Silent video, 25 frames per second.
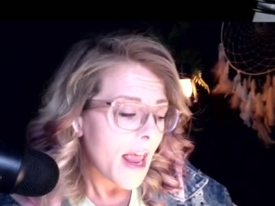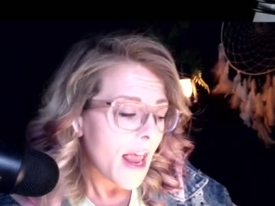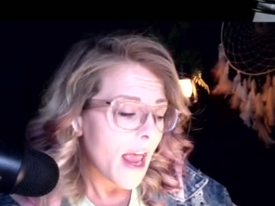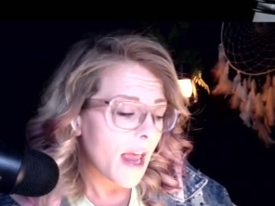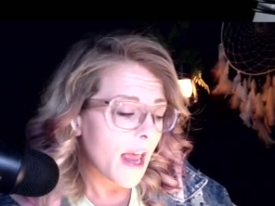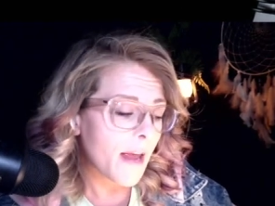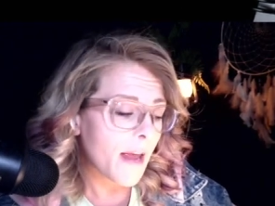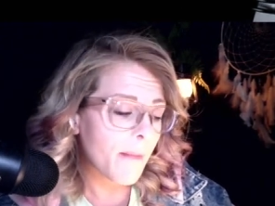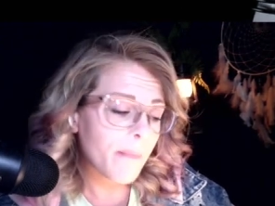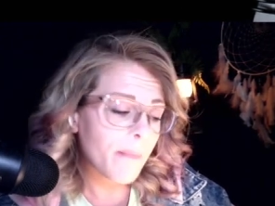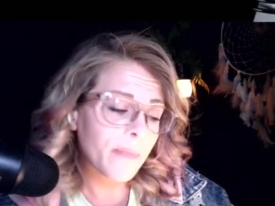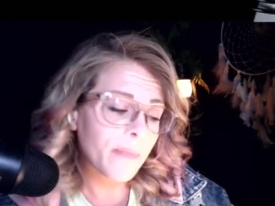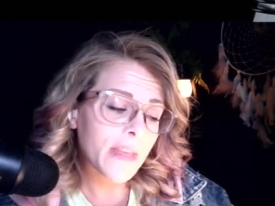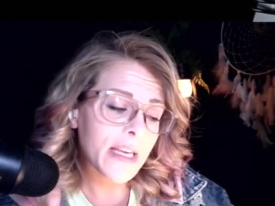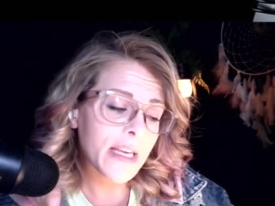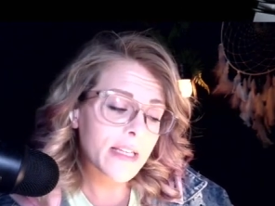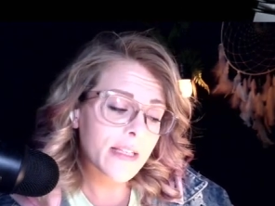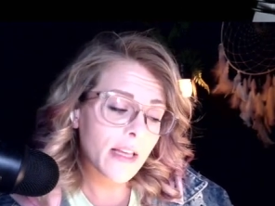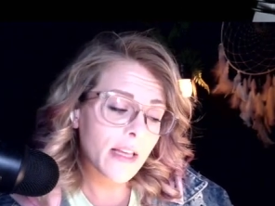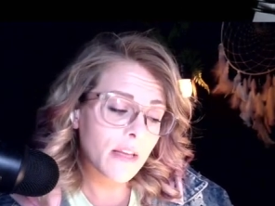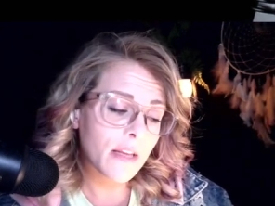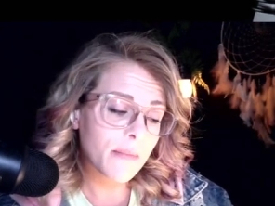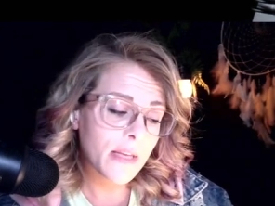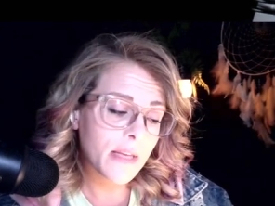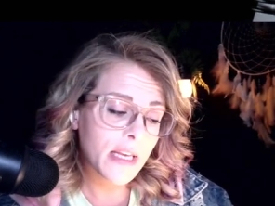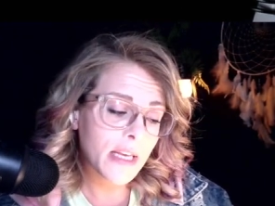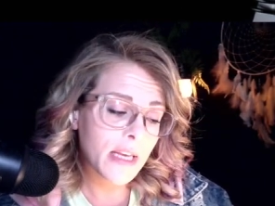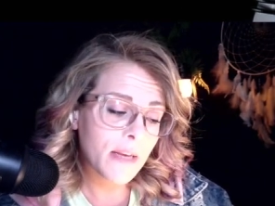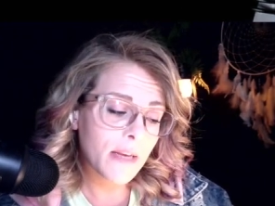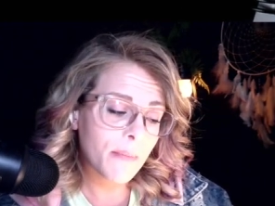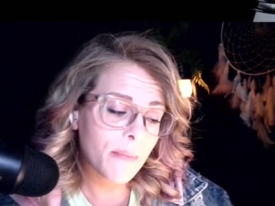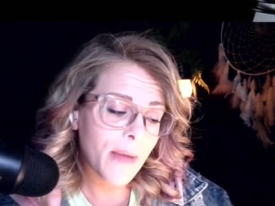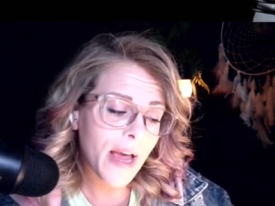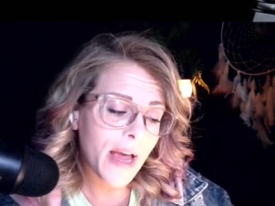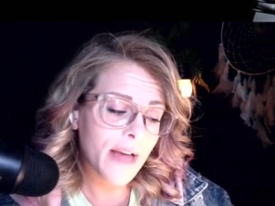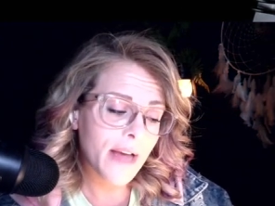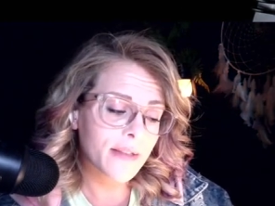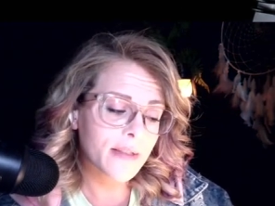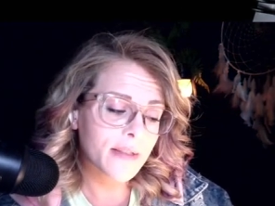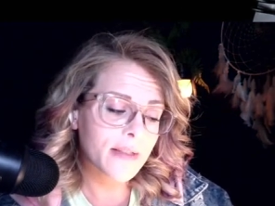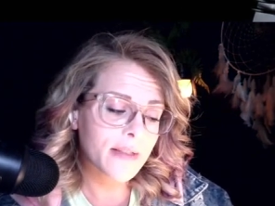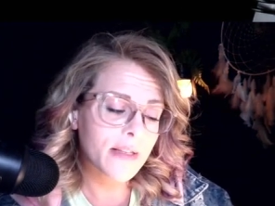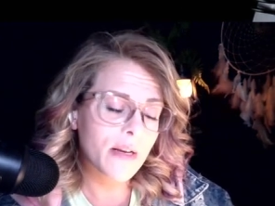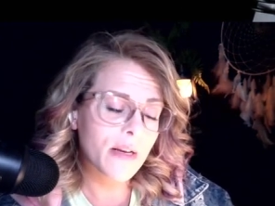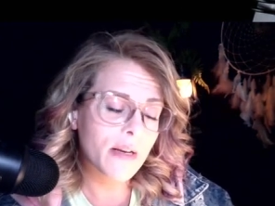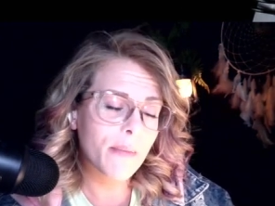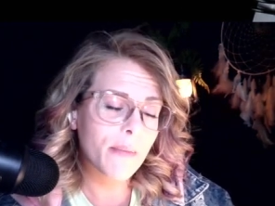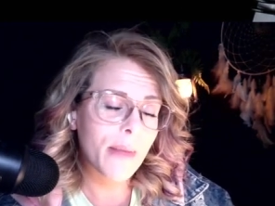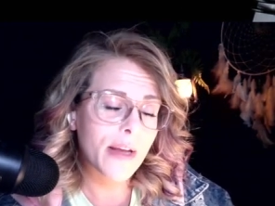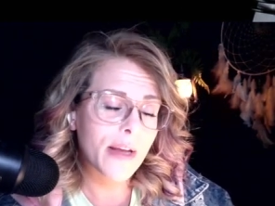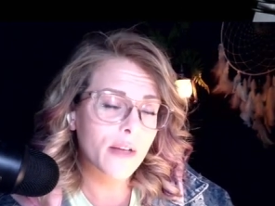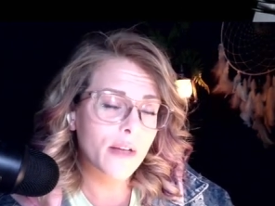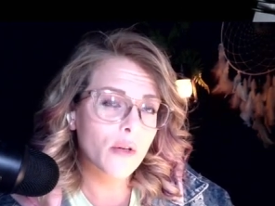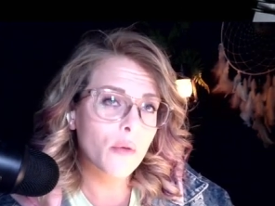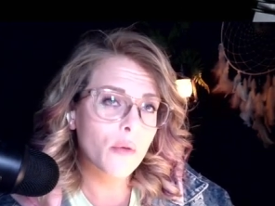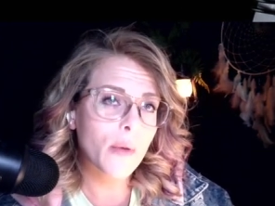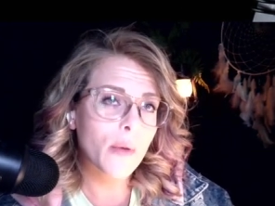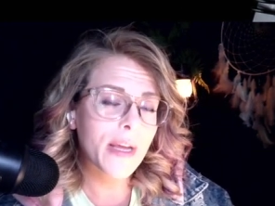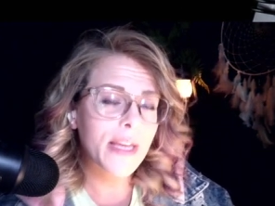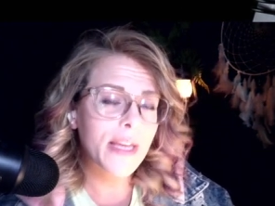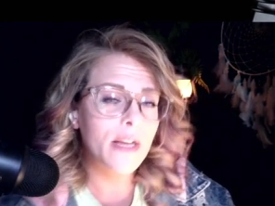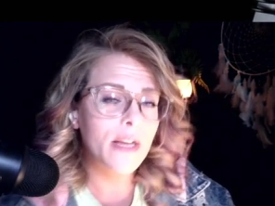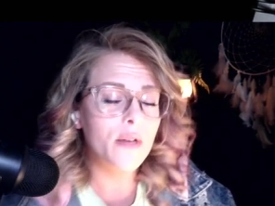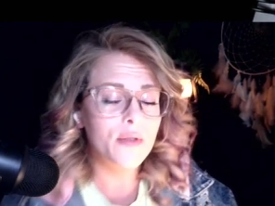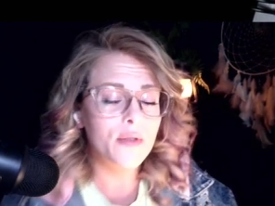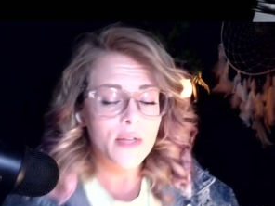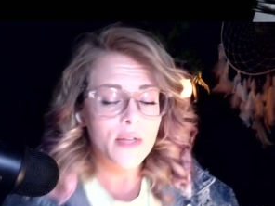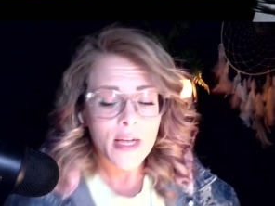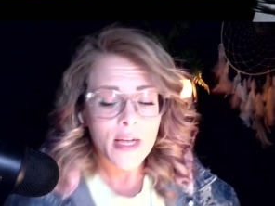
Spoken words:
And he's telling me he passes in a medical way. He goes,